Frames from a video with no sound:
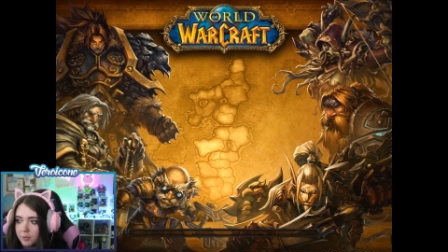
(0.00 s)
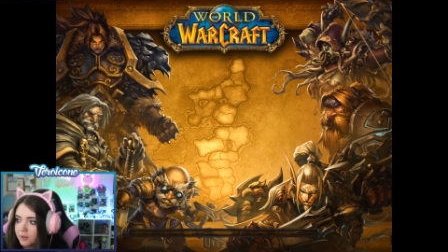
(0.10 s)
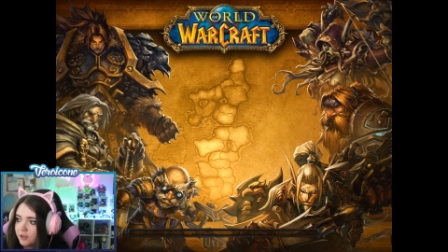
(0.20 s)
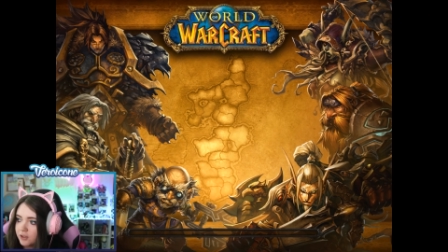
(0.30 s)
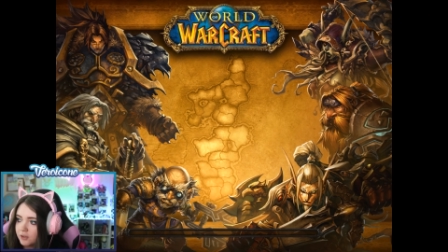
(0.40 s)

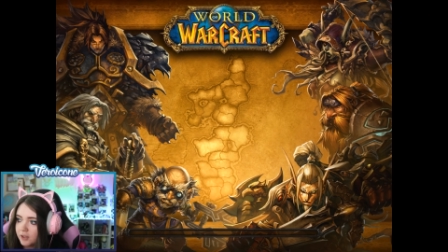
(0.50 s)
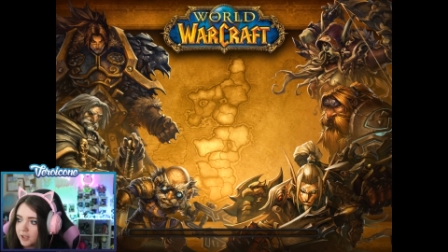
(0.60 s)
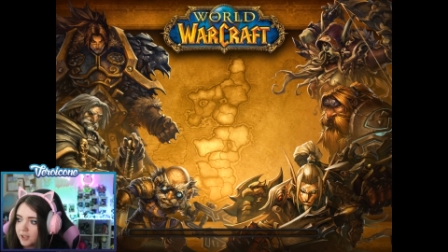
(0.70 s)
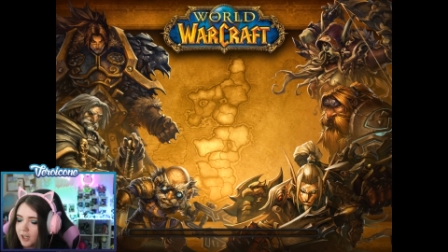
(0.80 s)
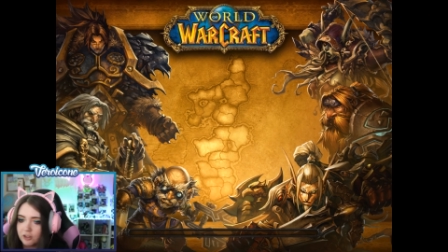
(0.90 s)
to,
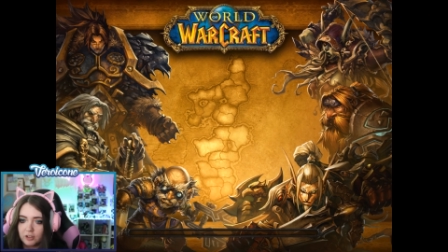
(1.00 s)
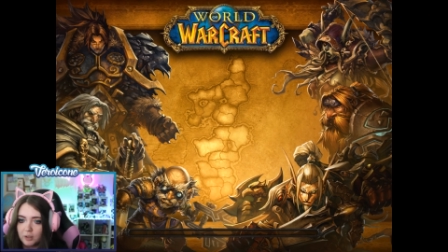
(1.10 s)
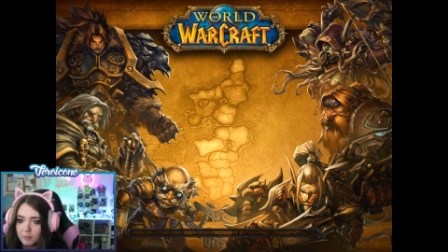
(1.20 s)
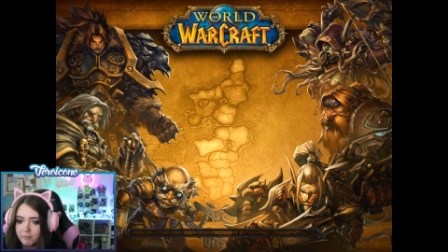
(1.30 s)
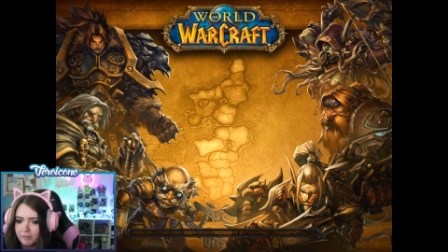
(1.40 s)
like, actually
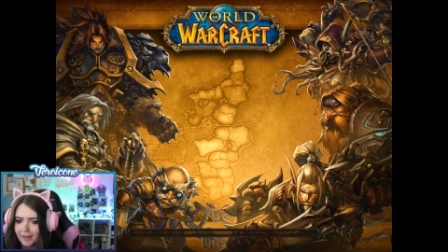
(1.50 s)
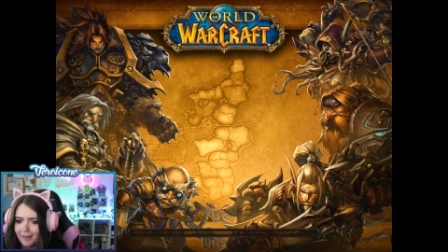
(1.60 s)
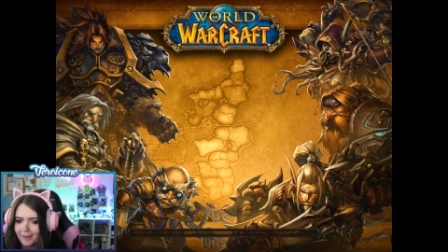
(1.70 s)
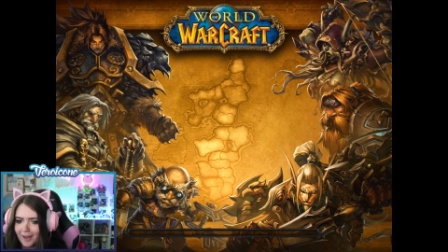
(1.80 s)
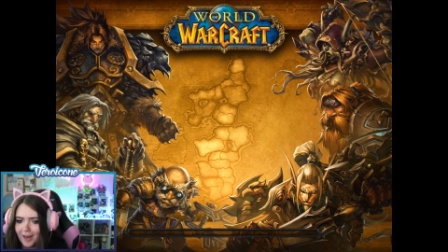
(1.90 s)
play
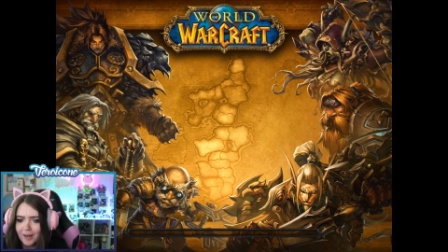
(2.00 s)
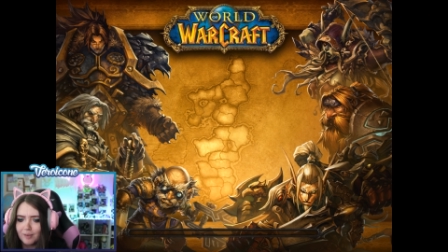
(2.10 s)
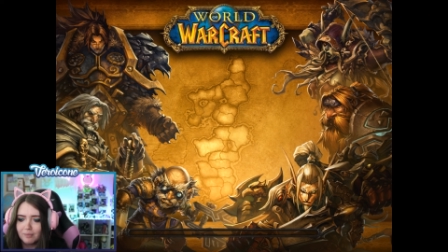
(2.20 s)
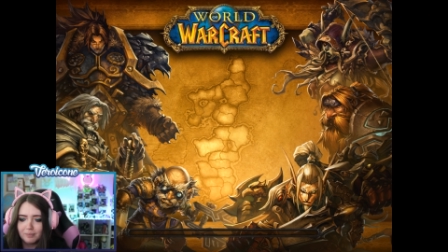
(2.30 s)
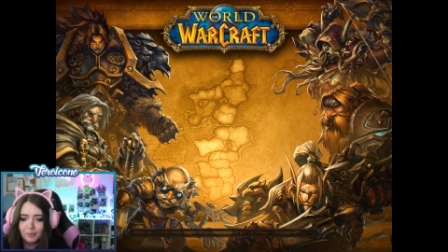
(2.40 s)
the
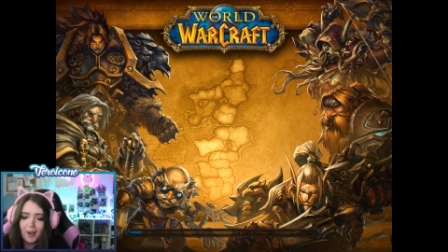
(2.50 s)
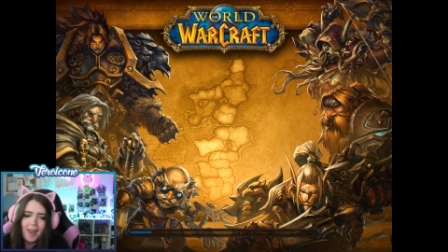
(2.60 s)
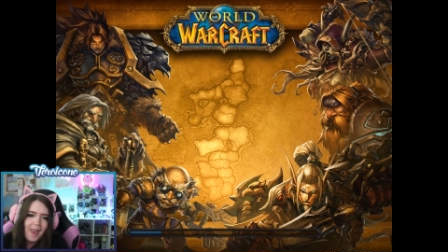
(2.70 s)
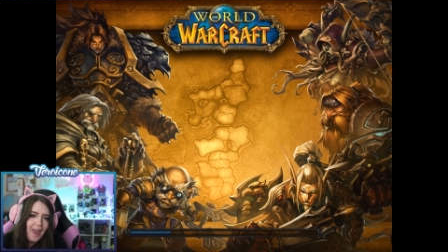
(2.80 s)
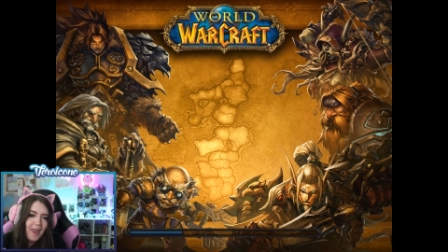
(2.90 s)
game.
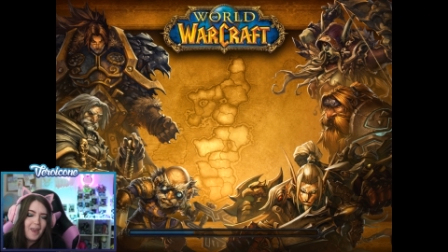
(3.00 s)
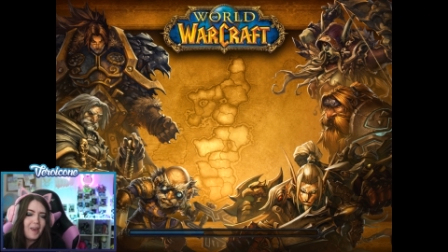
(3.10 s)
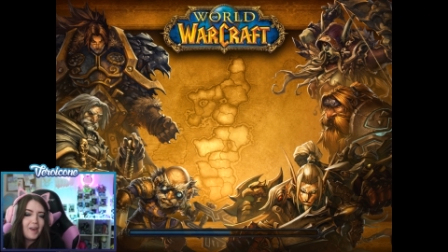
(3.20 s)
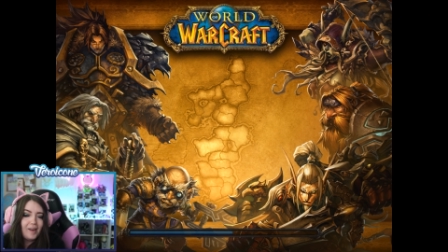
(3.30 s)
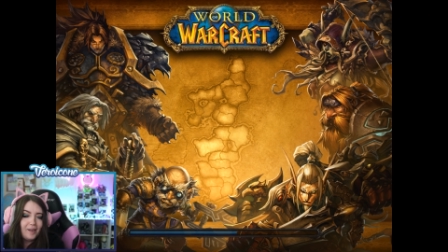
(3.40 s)
What?
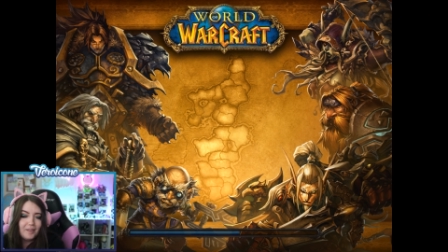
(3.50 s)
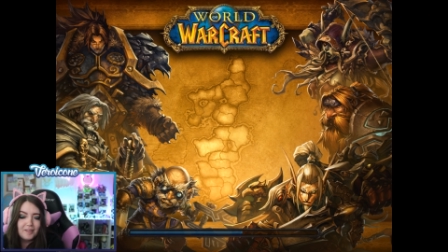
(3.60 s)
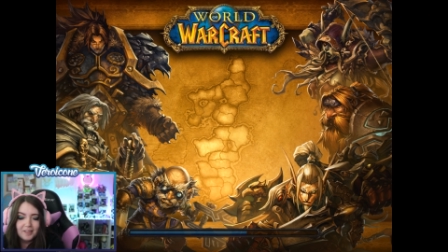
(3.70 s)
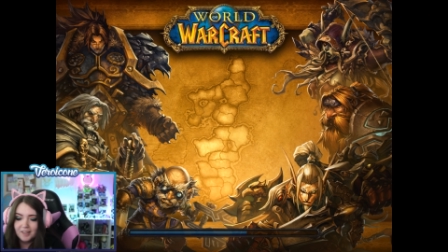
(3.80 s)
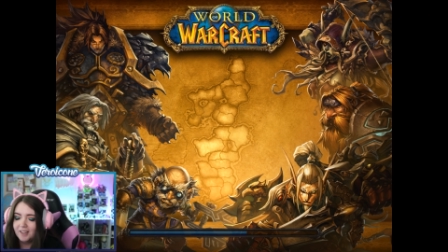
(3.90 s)

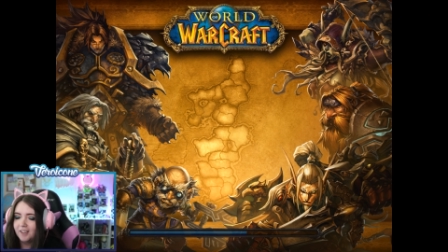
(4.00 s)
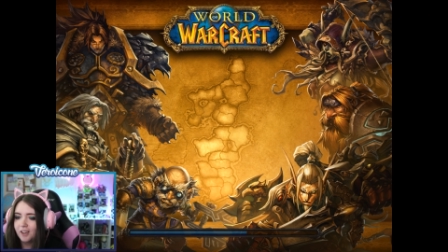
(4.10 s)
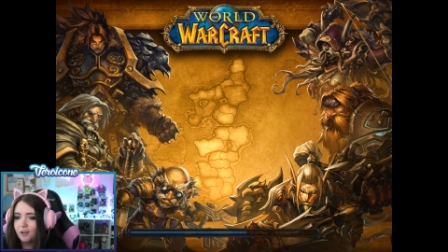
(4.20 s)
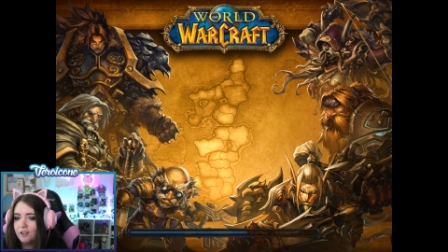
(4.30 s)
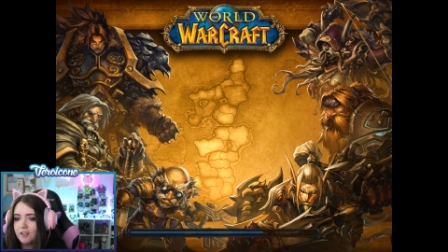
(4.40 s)
I
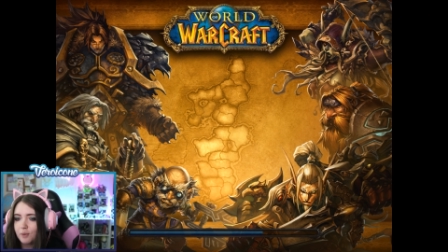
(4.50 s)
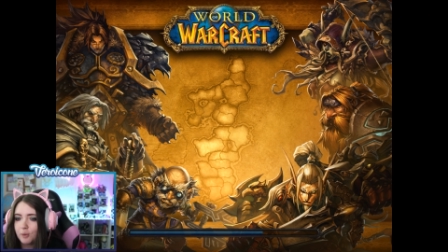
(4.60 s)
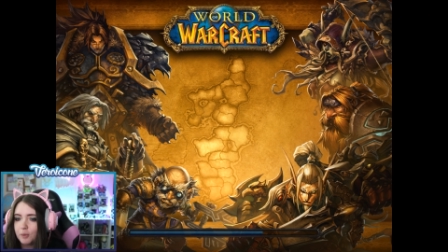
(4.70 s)
don't understand why people